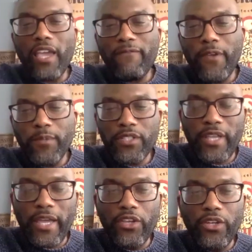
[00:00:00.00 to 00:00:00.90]
films is
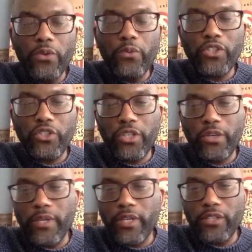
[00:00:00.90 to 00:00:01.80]
that what you
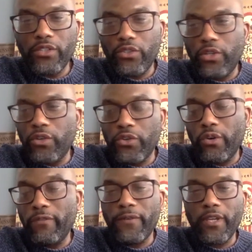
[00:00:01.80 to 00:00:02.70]
do is you
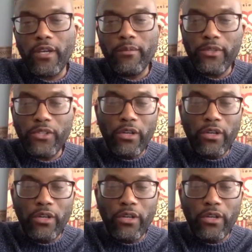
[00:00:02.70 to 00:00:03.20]
do a film.